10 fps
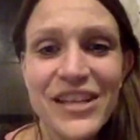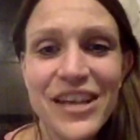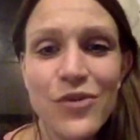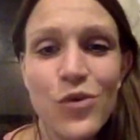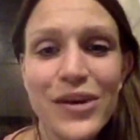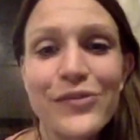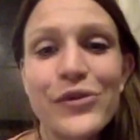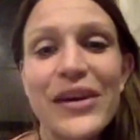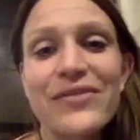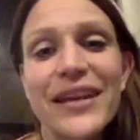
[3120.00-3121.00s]
so much. Have a
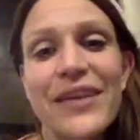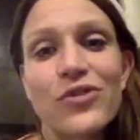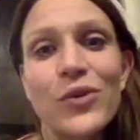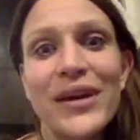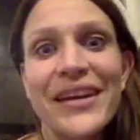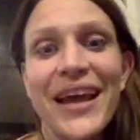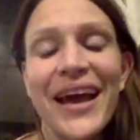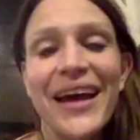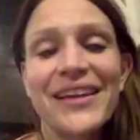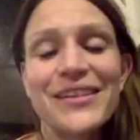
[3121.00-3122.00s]
wonderful evening, everyone,
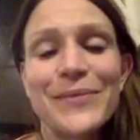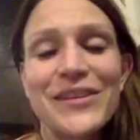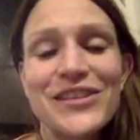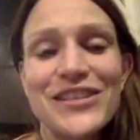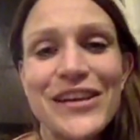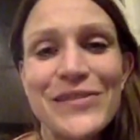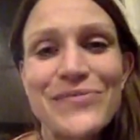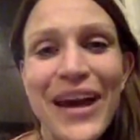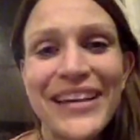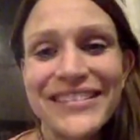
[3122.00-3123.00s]
and I'll speak to you
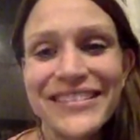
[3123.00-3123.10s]
soon.